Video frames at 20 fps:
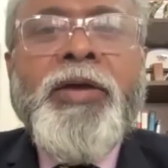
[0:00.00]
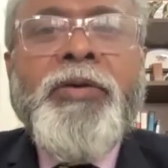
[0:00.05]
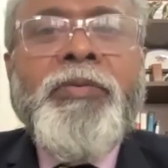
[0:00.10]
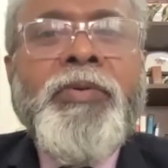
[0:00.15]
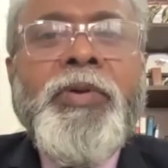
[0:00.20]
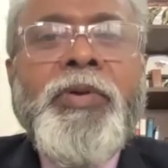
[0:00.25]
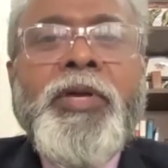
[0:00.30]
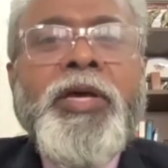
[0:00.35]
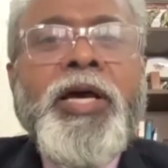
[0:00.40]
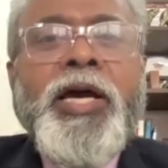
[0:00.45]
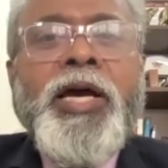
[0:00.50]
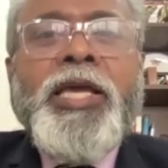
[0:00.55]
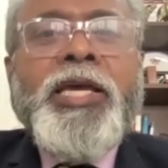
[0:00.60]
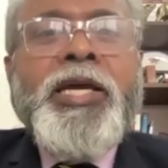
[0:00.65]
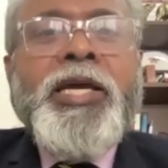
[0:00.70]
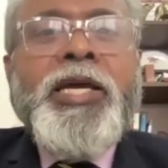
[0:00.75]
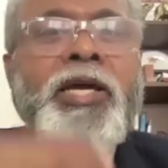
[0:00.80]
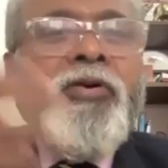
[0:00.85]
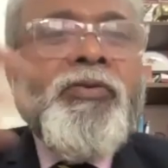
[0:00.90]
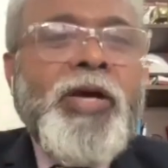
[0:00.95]
I I
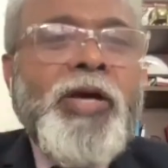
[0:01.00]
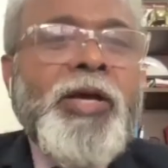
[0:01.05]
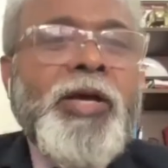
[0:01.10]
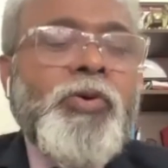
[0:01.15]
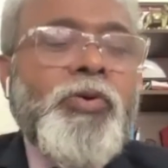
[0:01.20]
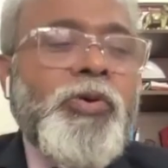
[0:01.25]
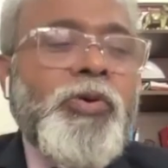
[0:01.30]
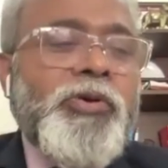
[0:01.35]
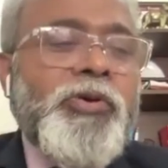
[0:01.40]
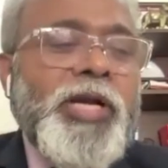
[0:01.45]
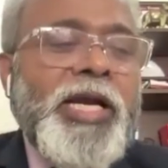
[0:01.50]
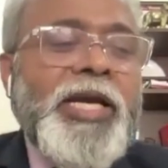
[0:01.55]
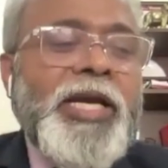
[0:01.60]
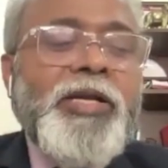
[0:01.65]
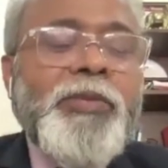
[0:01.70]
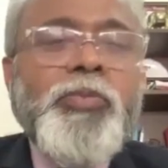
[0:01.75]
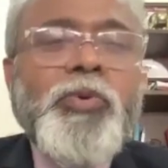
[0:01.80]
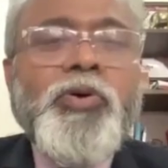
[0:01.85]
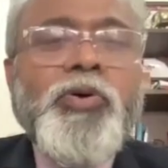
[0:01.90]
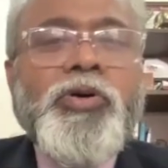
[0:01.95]
kind of I'm going to
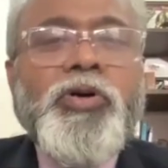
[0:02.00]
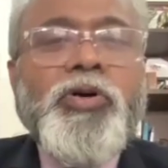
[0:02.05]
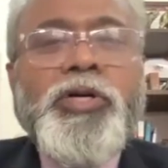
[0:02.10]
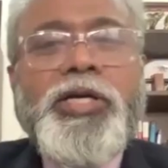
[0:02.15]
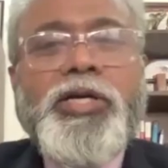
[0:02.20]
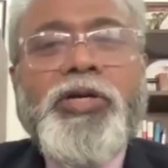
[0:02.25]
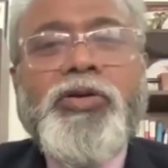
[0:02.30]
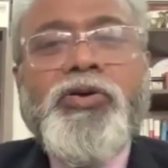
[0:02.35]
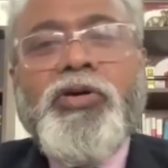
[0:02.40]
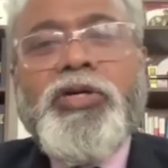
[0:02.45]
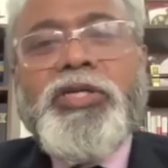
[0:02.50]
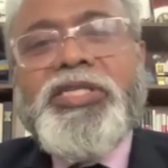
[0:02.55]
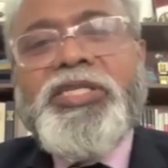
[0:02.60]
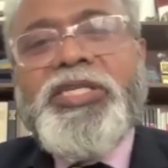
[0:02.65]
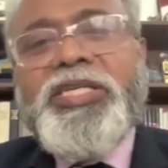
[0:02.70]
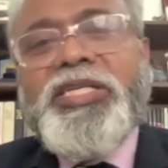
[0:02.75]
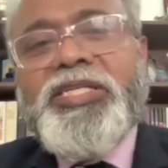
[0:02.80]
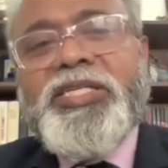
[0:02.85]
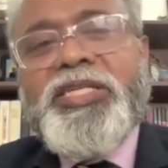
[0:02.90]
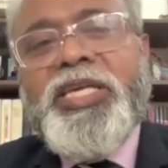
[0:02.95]
write a book on it called
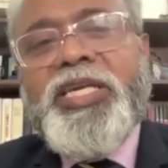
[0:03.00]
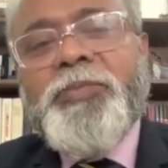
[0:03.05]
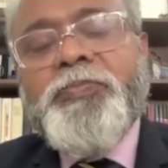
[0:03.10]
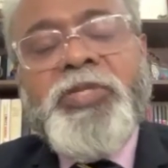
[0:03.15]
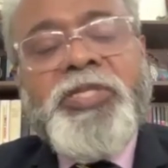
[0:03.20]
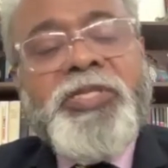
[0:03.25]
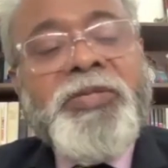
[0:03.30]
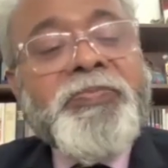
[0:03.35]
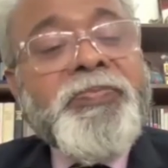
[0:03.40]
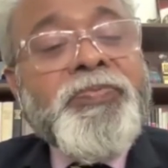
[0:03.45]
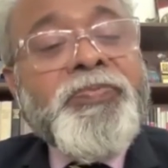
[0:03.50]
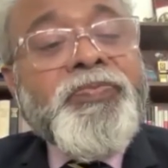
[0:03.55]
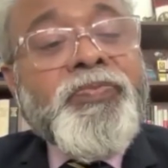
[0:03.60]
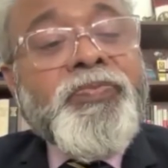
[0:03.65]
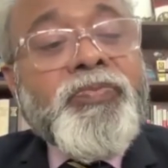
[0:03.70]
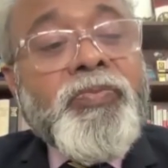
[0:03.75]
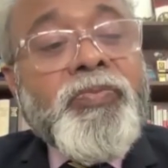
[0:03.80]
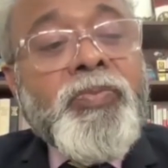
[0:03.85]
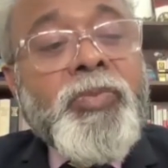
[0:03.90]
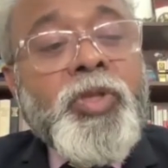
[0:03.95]
Seascapes.
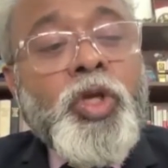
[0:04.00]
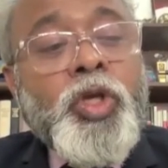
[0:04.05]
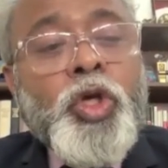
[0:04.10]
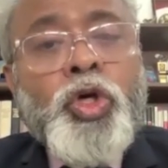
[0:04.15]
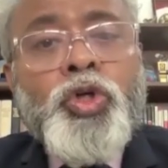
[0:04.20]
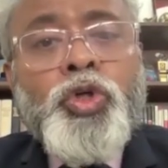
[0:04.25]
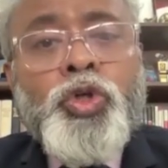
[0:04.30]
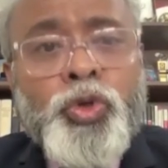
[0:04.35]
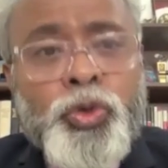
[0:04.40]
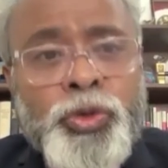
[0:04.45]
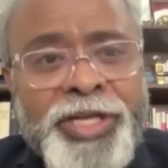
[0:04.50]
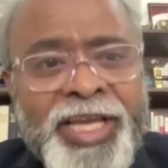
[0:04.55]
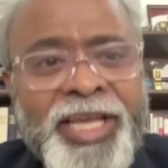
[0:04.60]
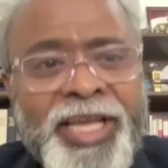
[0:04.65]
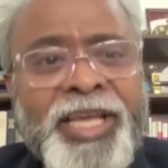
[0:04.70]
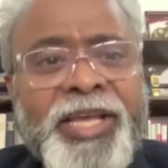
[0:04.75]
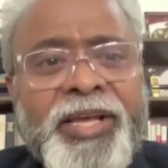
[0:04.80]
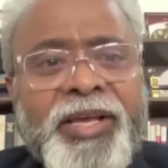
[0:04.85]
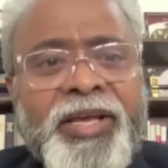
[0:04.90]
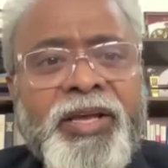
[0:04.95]

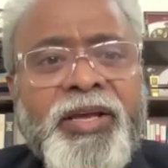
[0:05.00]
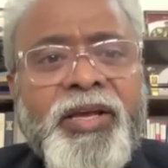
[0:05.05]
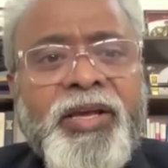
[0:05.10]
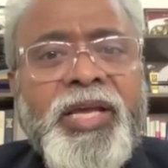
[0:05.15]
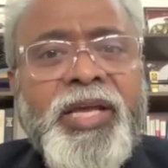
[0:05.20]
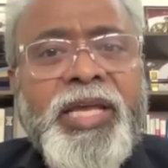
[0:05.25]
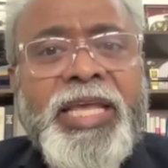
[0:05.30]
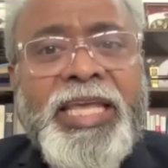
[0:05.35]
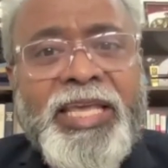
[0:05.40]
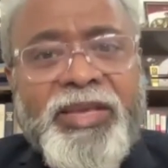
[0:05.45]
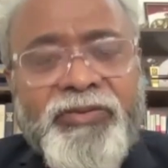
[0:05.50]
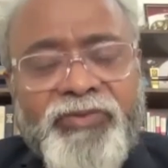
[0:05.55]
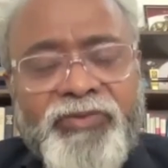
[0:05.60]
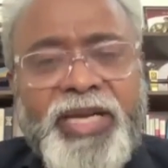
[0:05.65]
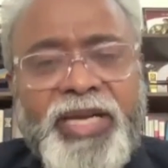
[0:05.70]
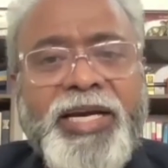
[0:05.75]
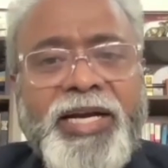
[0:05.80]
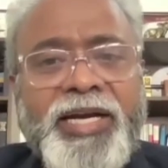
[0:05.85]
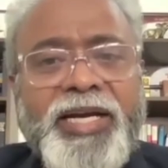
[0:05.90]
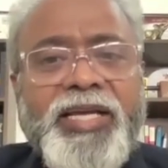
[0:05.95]
Today,
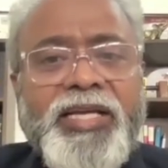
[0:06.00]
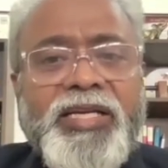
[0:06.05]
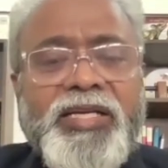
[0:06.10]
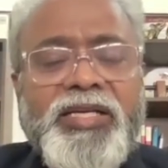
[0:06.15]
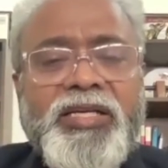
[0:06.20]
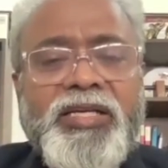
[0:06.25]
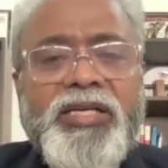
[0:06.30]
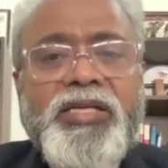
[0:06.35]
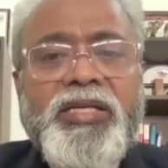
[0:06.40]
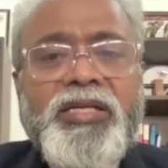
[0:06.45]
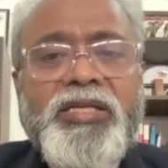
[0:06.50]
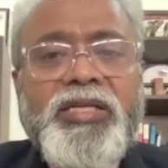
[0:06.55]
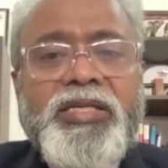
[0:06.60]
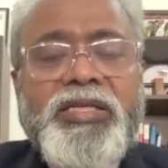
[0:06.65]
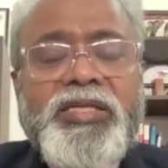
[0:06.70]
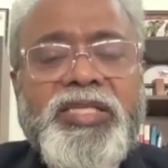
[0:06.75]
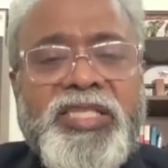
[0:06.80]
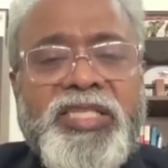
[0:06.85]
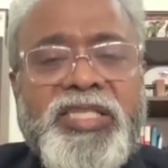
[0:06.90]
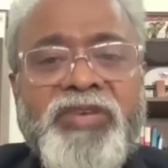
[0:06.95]
even Indian
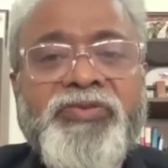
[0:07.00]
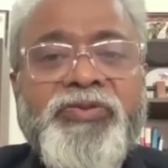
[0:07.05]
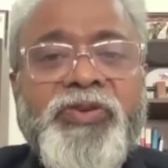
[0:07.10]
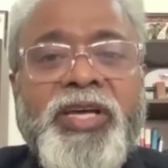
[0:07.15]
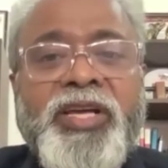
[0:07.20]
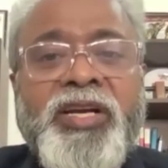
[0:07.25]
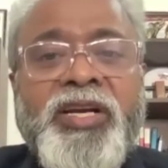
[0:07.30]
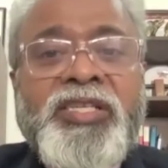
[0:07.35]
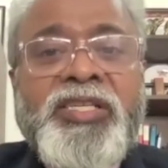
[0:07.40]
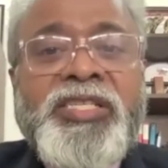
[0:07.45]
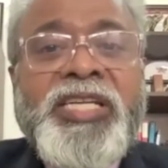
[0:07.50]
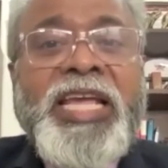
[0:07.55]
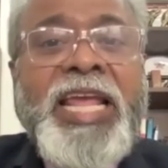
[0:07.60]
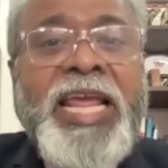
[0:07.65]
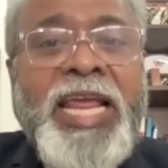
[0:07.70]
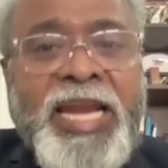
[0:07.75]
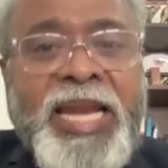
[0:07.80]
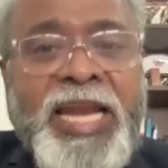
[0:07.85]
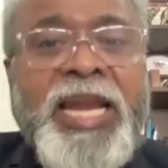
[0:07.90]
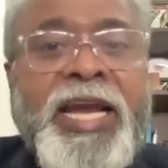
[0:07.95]
seafarers
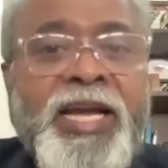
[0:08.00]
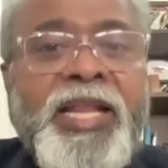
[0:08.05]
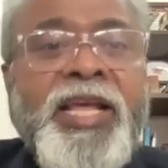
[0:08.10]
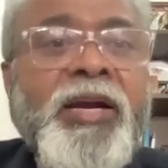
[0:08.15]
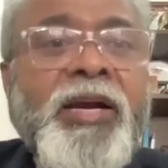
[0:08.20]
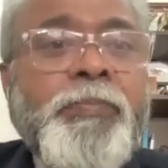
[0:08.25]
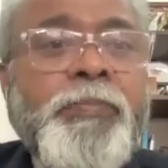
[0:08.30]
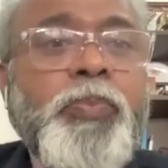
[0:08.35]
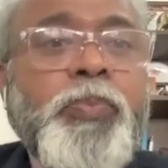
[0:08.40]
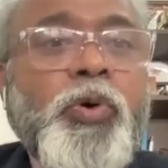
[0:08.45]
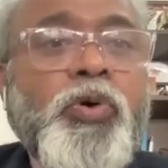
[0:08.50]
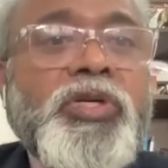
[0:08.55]
in Indian